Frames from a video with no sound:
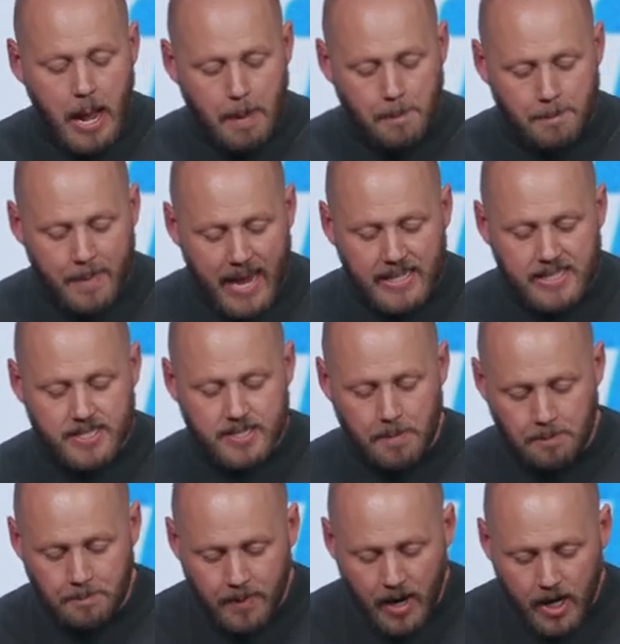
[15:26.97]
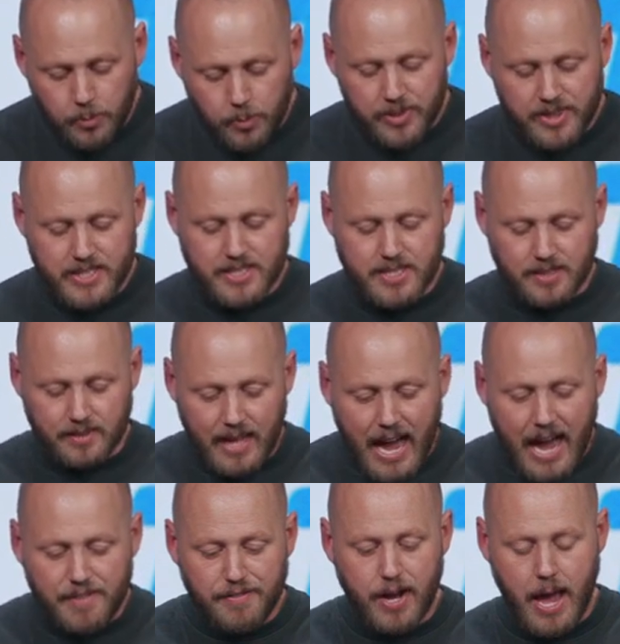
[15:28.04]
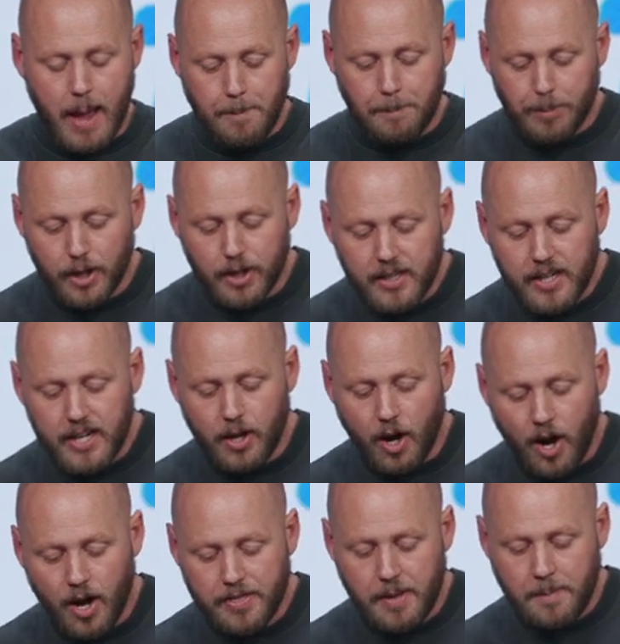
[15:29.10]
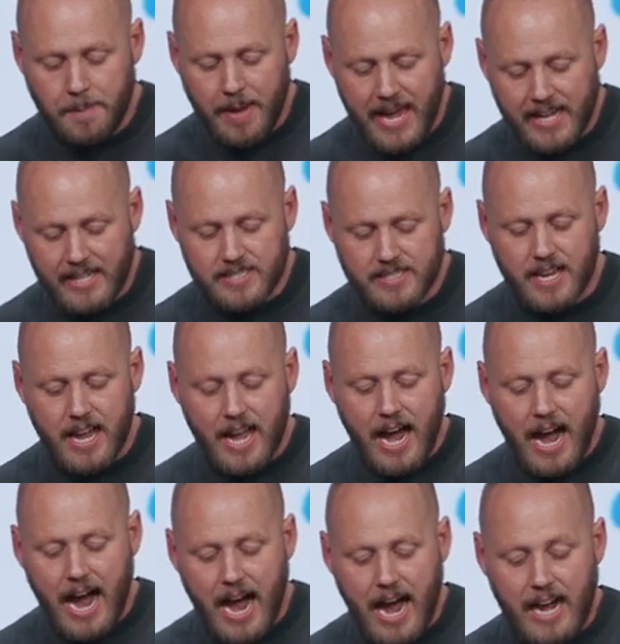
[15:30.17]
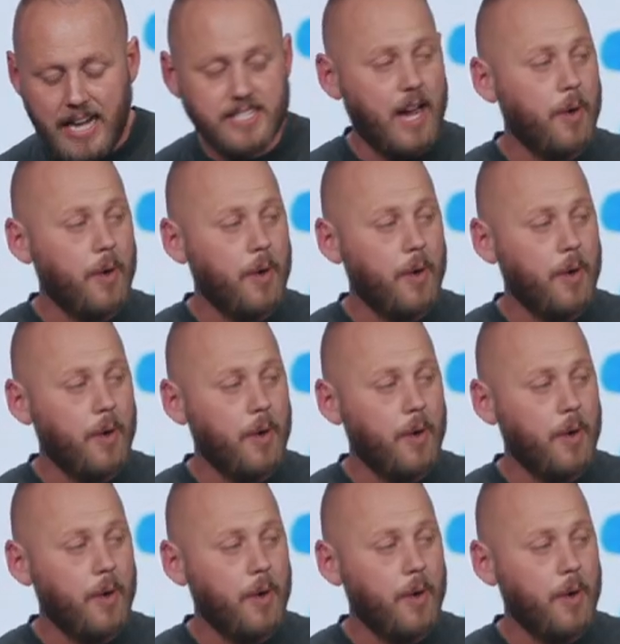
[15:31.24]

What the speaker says: made some mud with his saliva, and put it on the man's eyes.